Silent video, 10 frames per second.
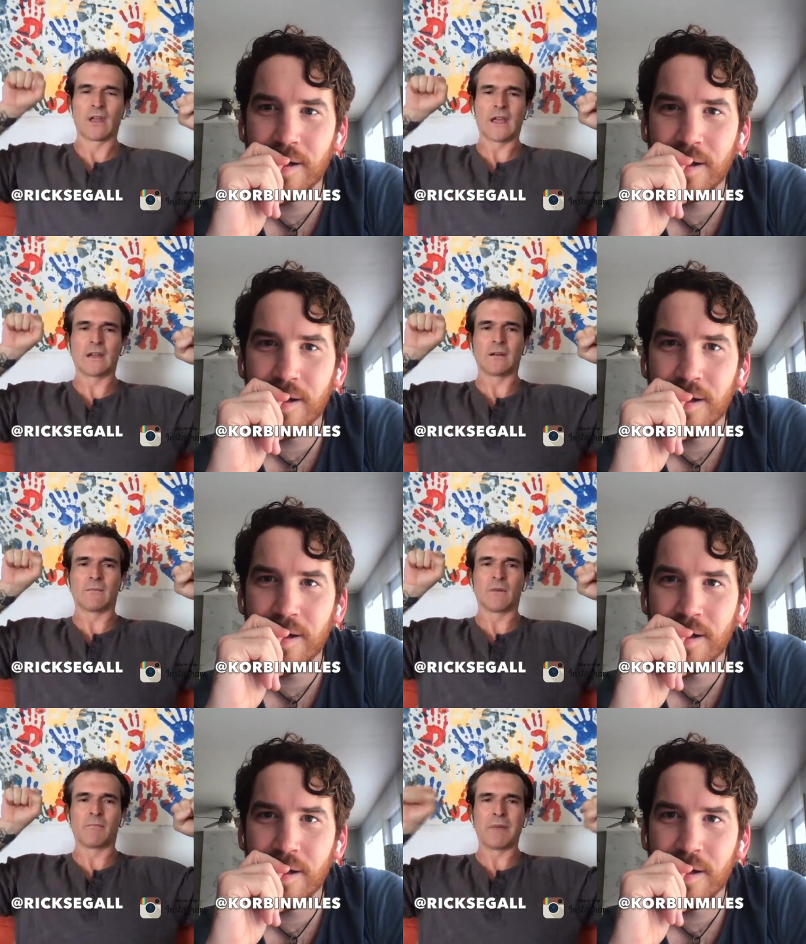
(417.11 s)
Speaker 1: and
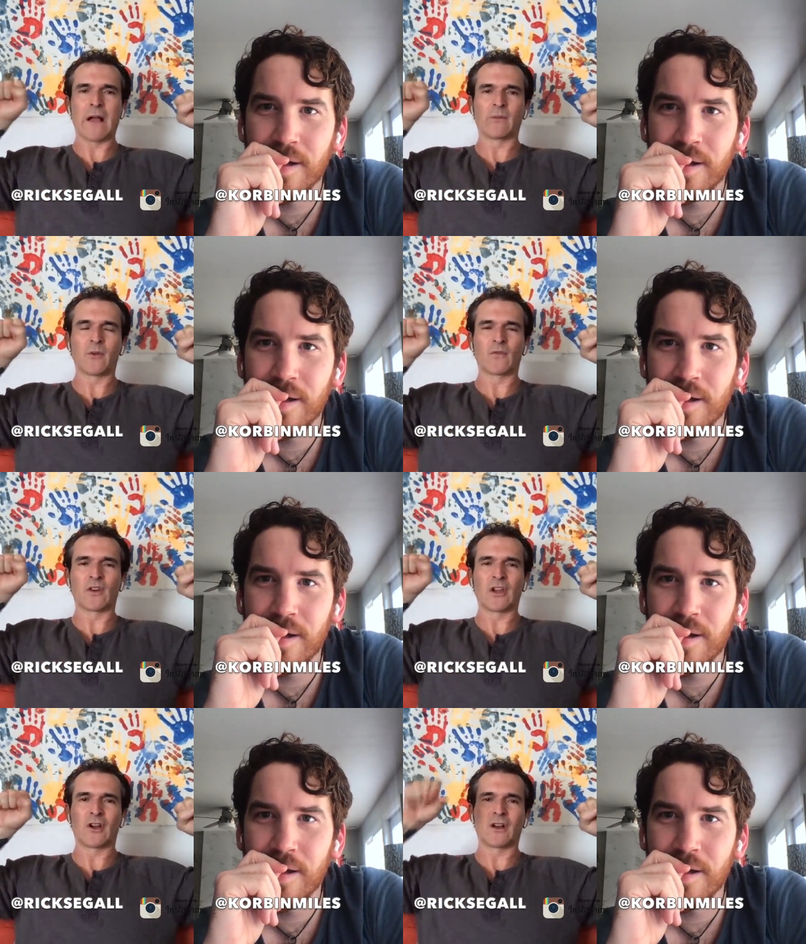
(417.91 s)
Mumbai would be over
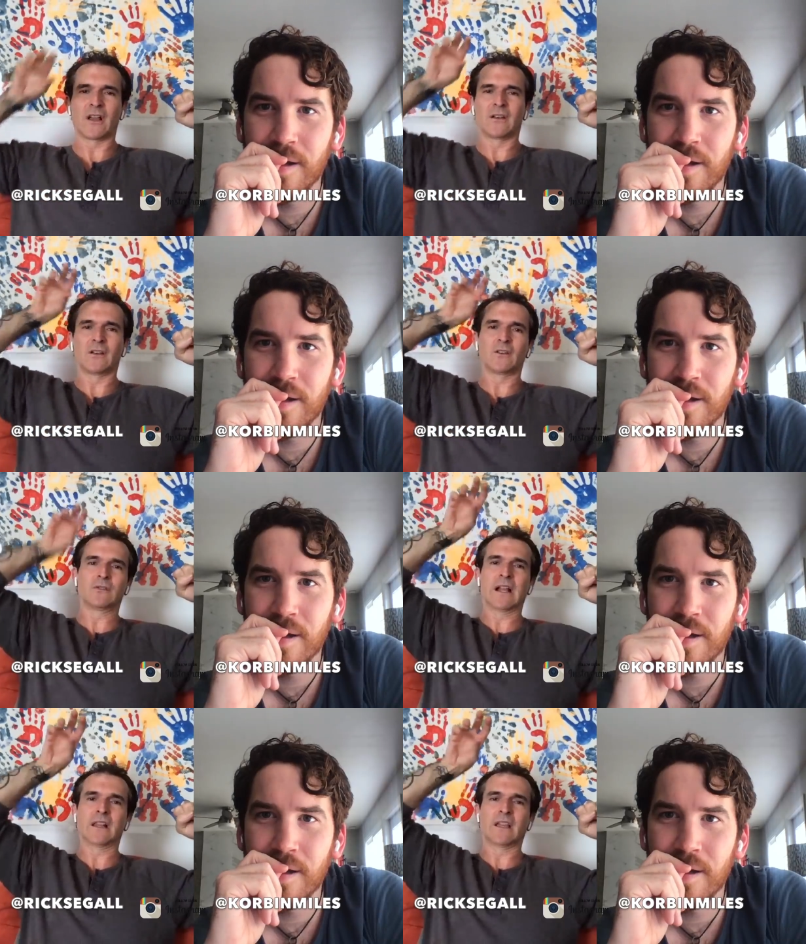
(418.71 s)
here, and New
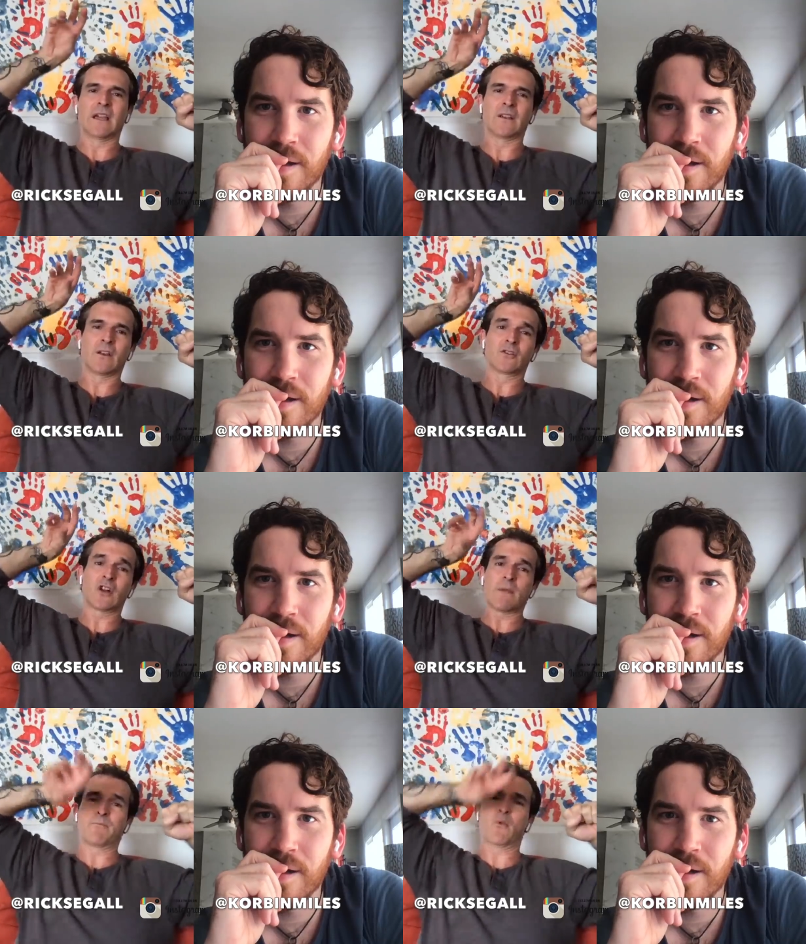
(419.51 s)
Delhi and
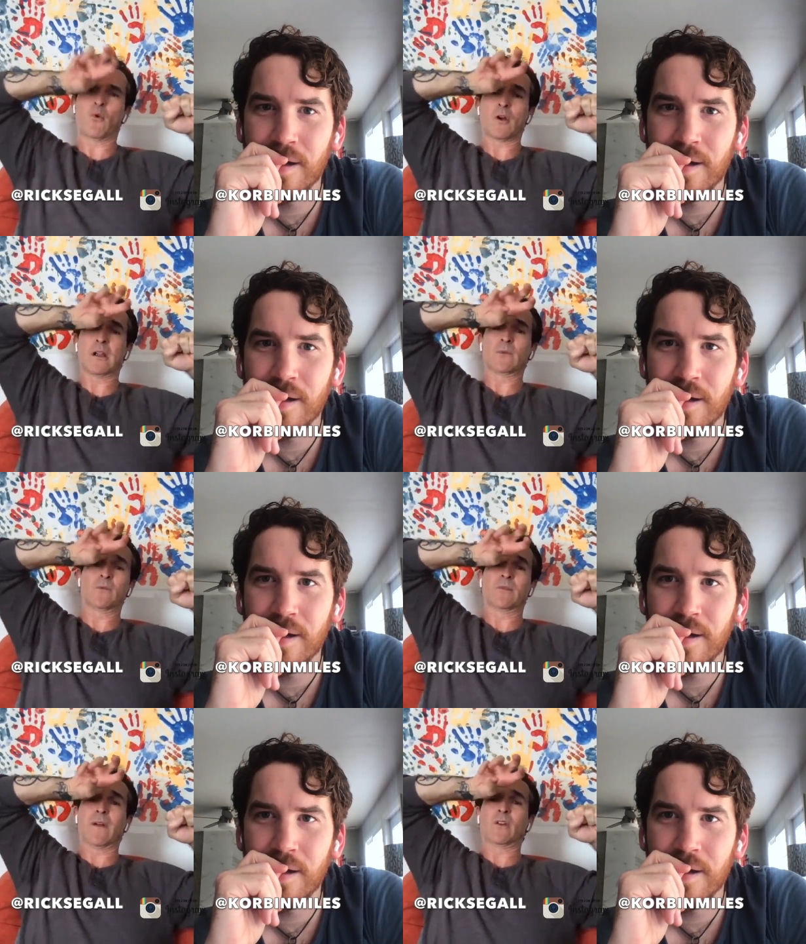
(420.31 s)
Jaipur it
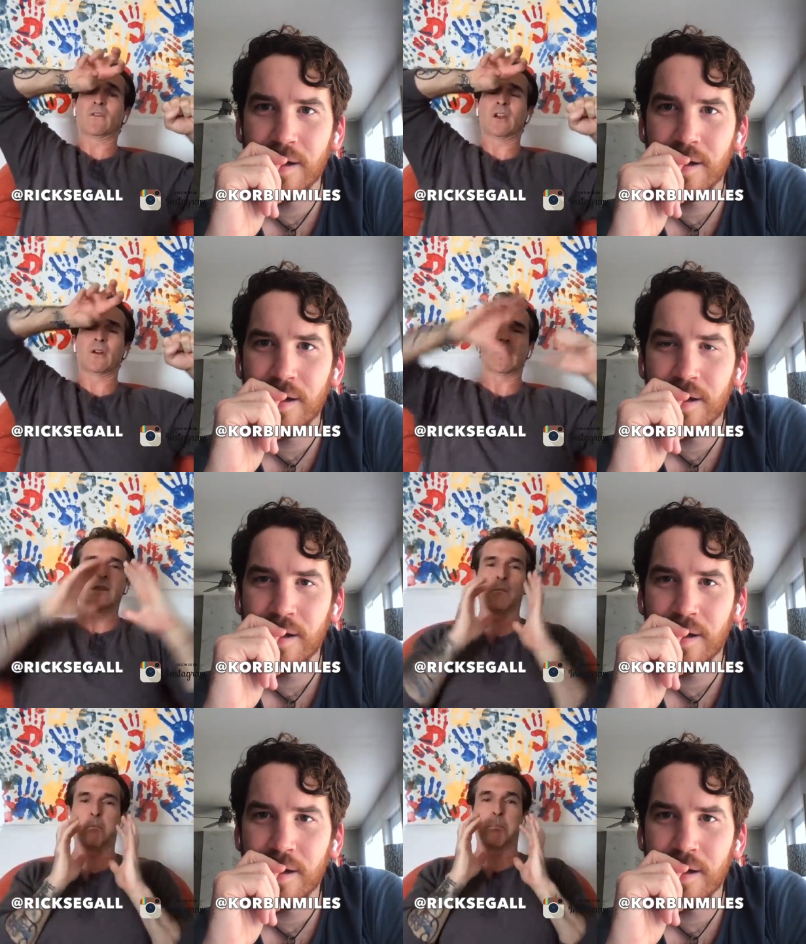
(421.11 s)
would be right over here,
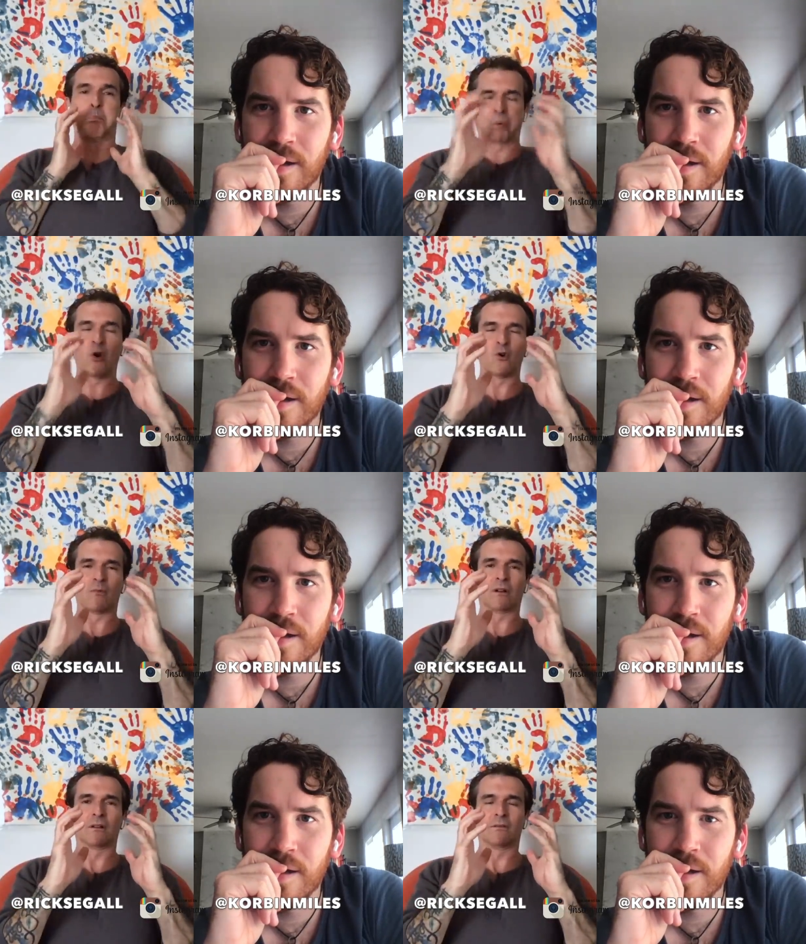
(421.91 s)
and then
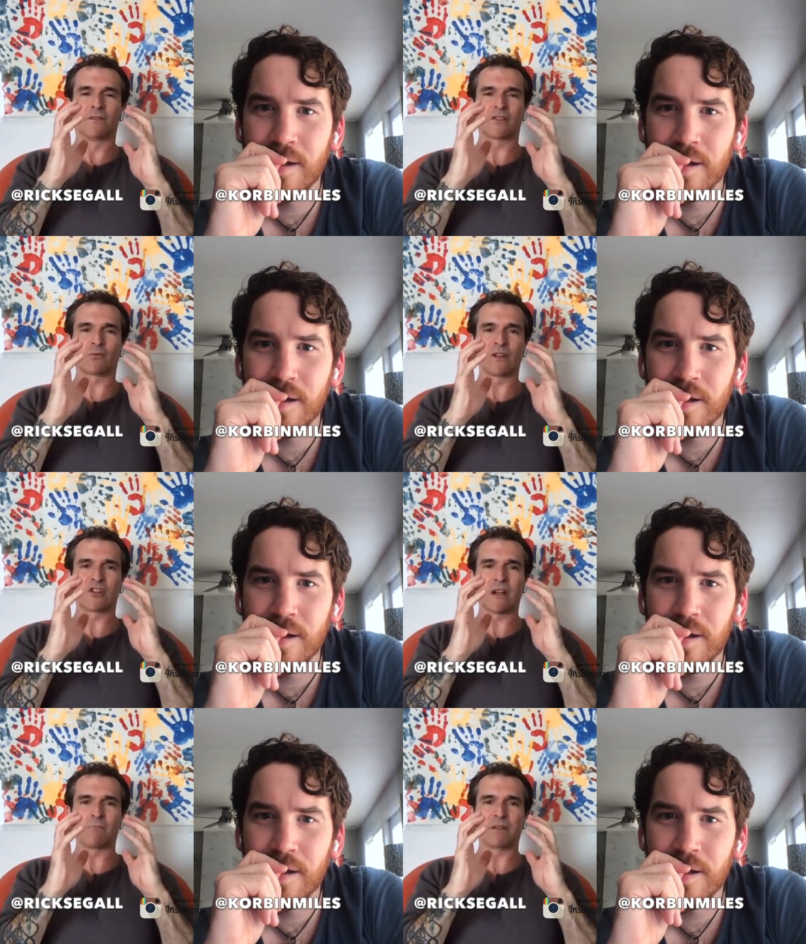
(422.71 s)
boom, this
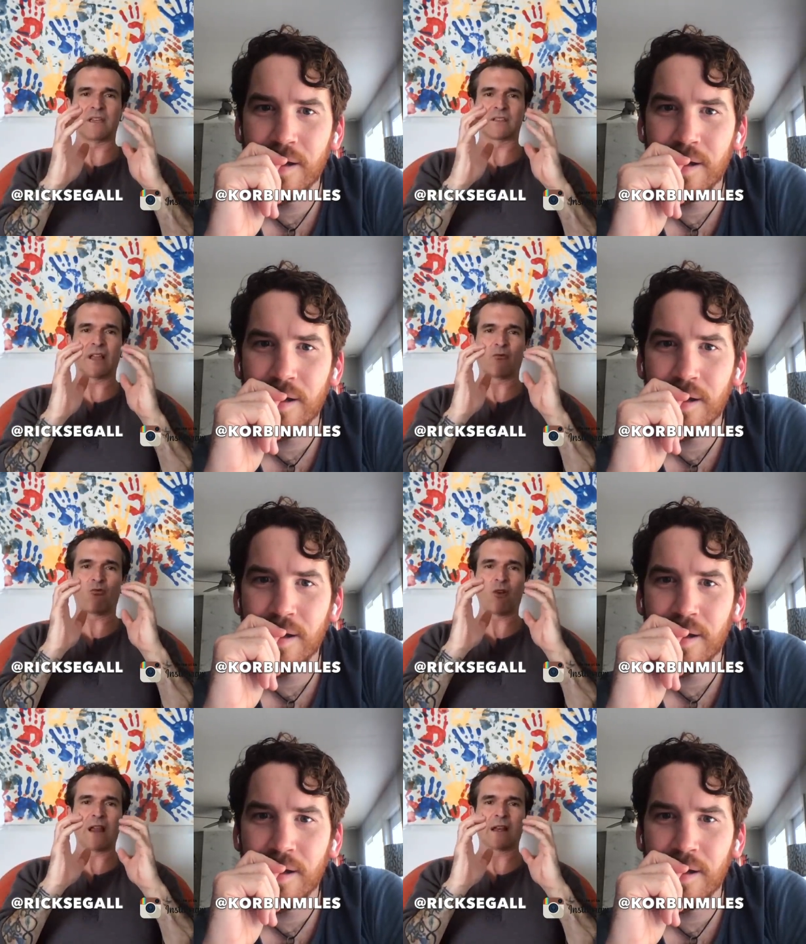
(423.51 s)
region MP is like
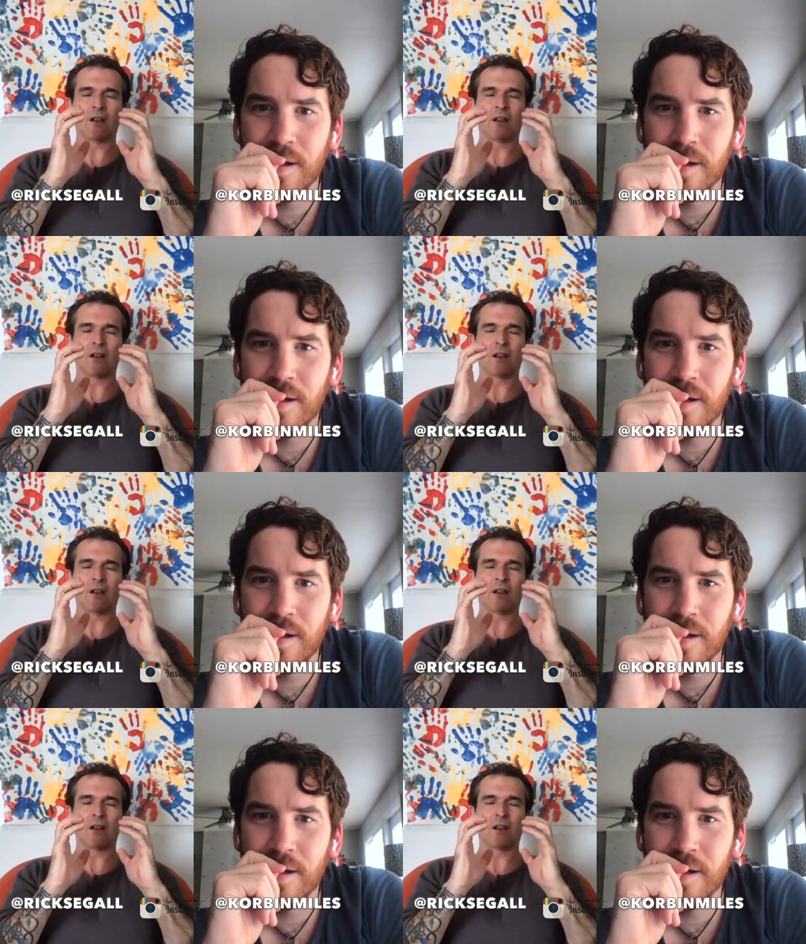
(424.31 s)
right